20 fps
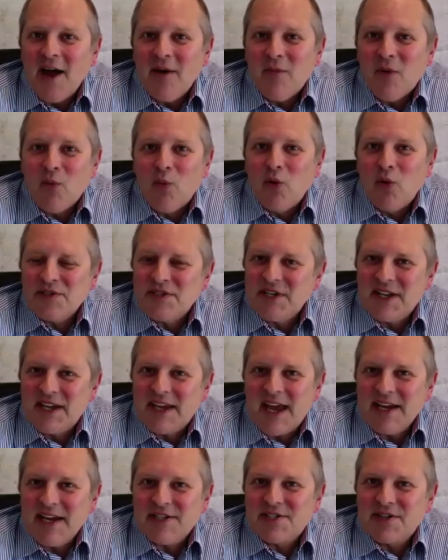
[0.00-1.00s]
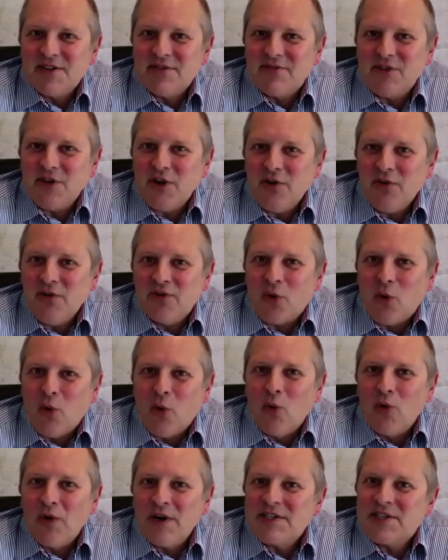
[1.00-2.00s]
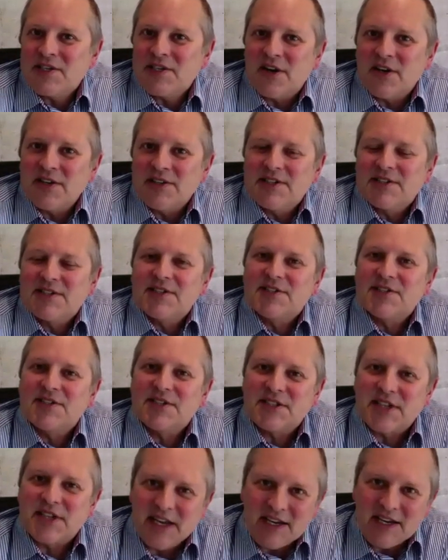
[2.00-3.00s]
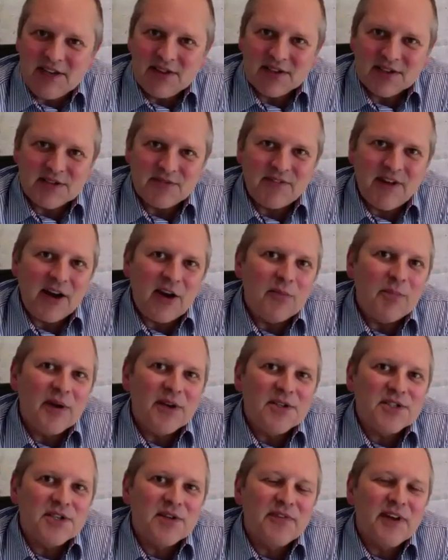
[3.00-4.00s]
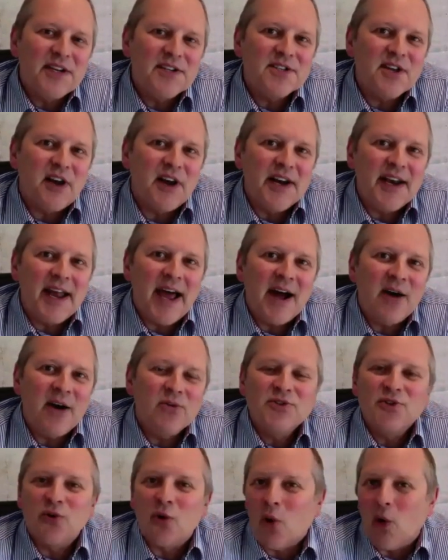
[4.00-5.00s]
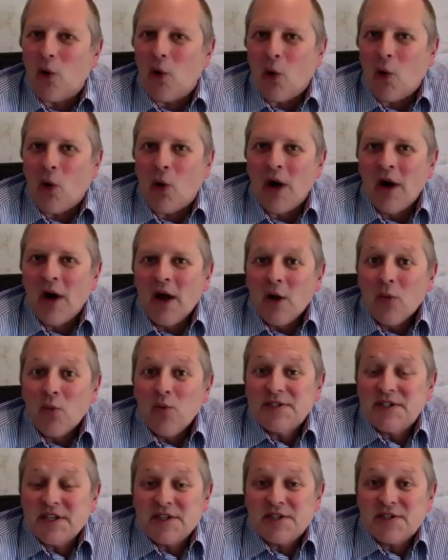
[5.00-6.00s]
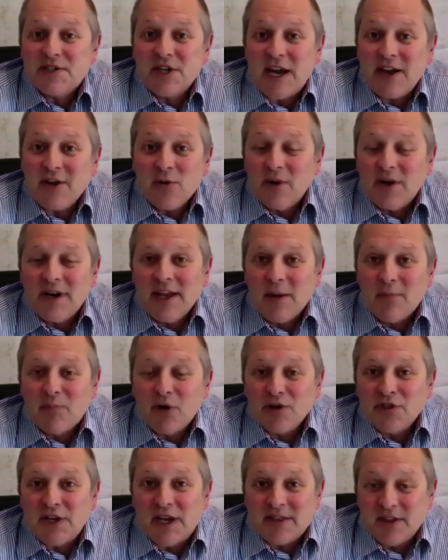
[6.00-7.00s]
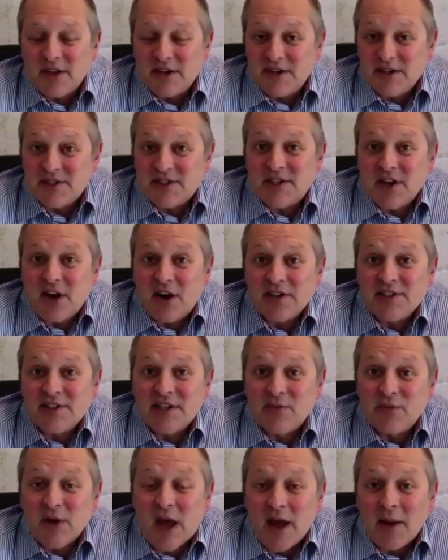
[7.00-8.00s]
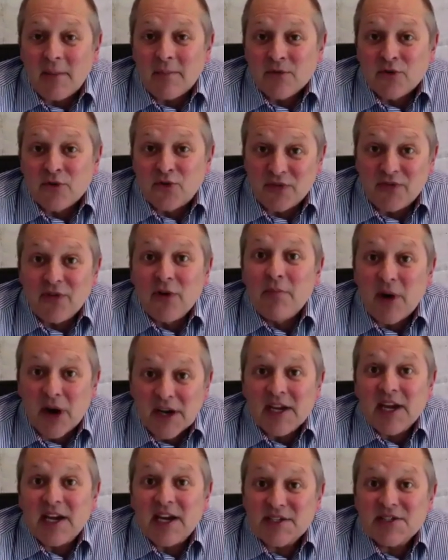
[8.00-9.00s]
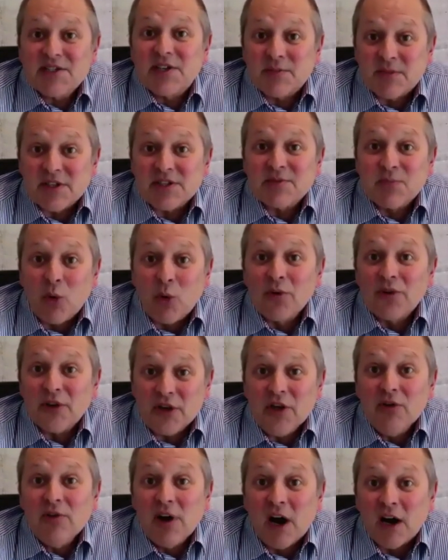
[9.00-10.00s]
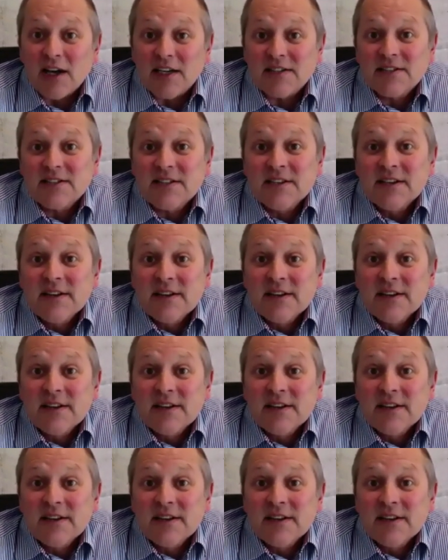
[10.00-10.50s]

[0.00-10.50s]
was it a case of you'd already started to see the developments of inside out, or was this genuinely a project that had started driven by customers more than you guys?